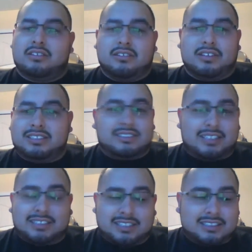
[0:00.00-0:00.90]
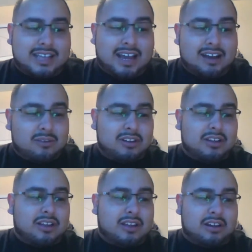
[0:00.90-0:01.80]
it's as easy as that,
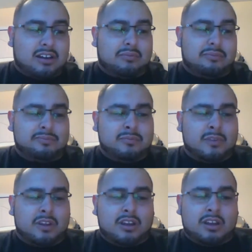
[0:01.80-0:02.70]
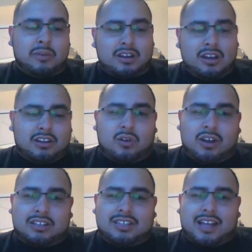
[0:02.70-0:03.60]
really. But another
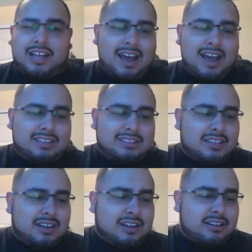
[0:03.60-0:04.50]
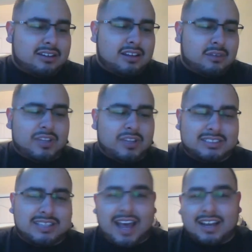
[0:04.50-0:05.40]
question I had is, if
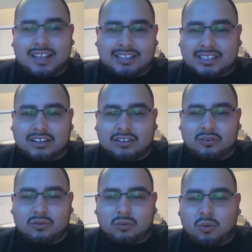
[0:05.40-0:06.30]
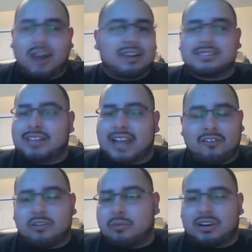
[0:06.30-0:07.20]
it's that easy, why doesn't
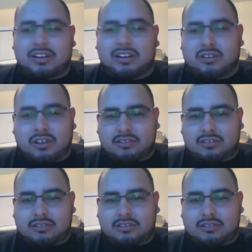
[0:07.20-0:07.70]
everybody do